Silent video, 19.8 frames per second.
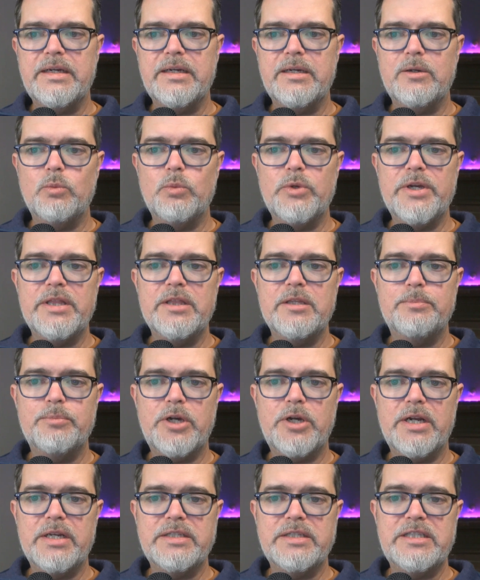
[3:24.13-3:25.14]
When the
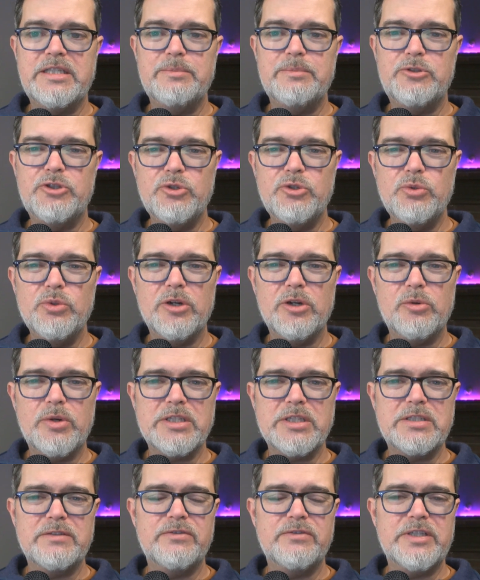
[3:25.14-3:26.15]
product team too
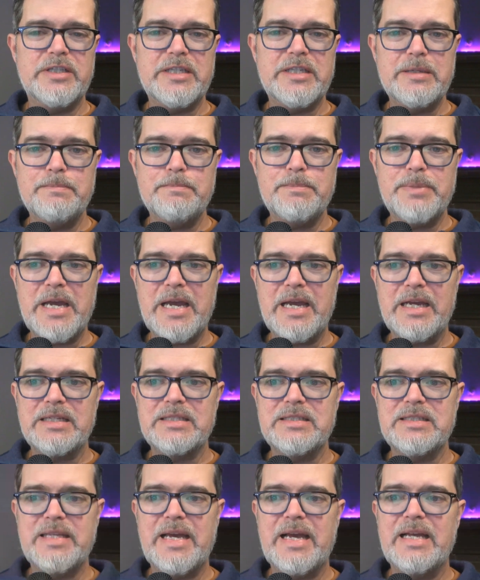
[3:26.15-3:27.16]
aggressively
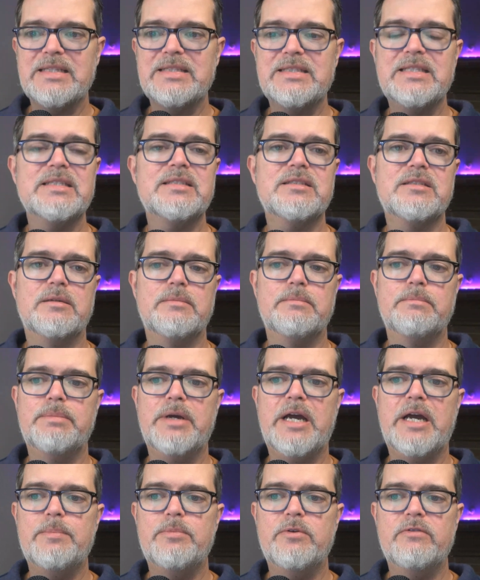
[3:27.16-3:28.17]
impacts that system
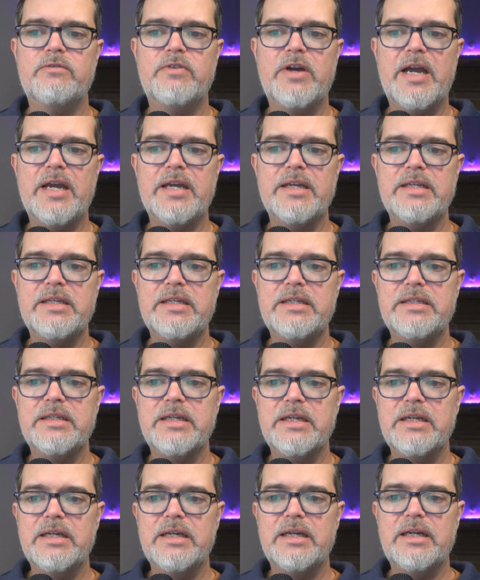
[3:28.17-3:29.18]
by providing
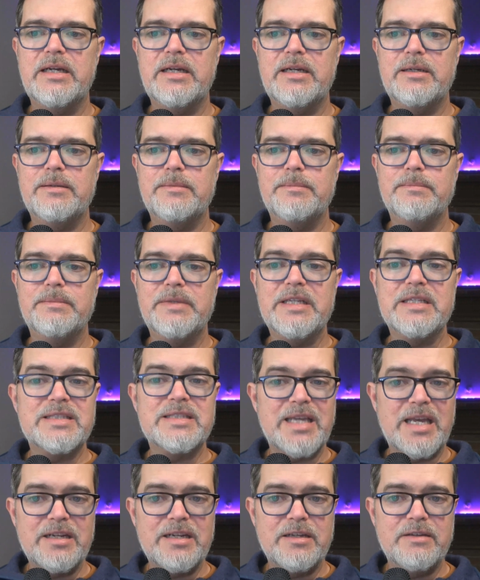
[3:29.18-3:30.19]

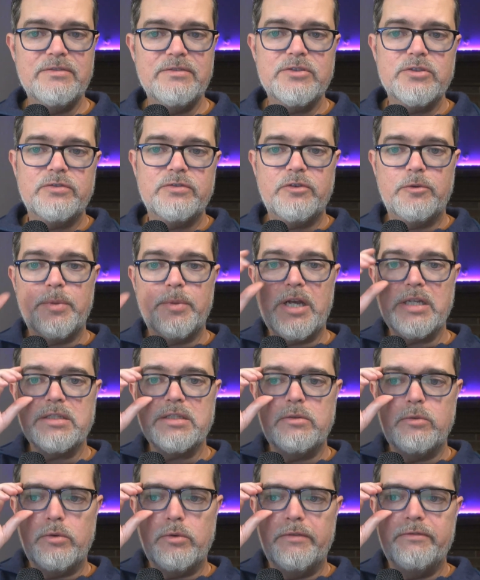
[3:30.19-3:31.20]
incentives for
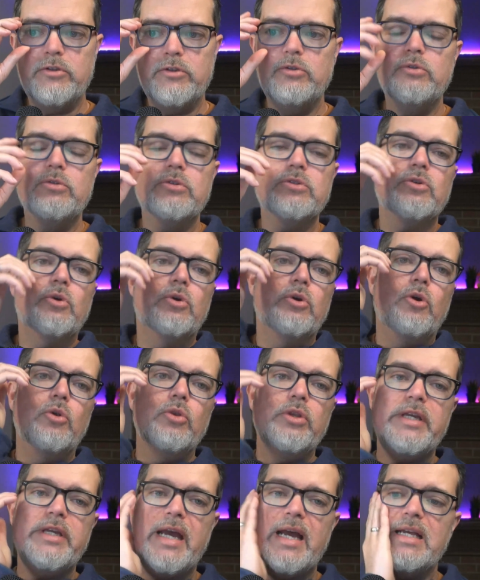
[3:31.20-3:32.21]
positive reviews or
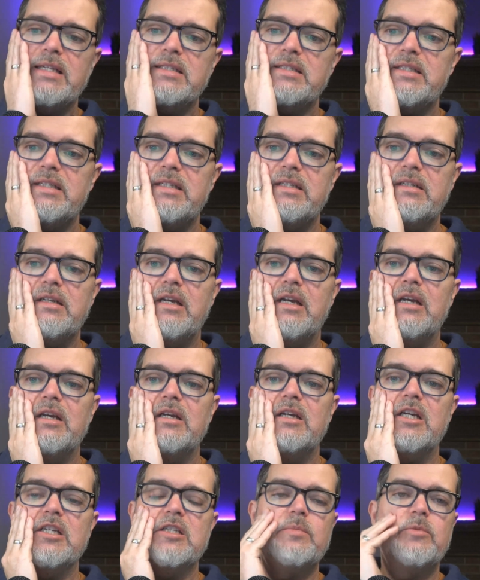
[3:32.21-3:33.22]
only asking
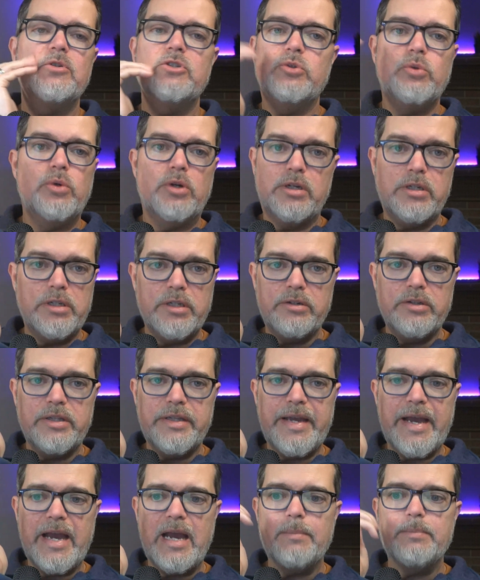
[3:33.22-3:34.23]
customers who are clearly
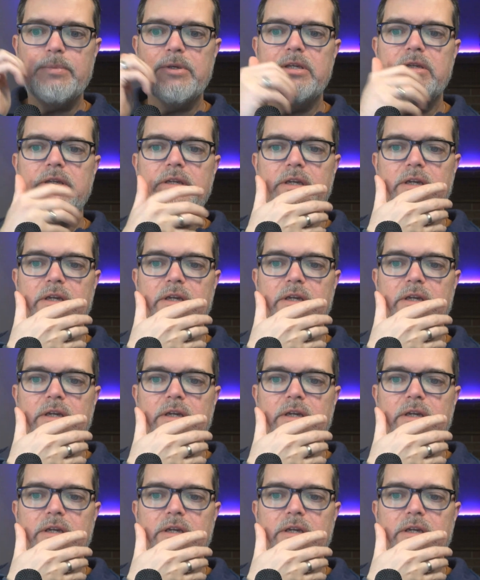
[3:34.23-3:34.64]
happy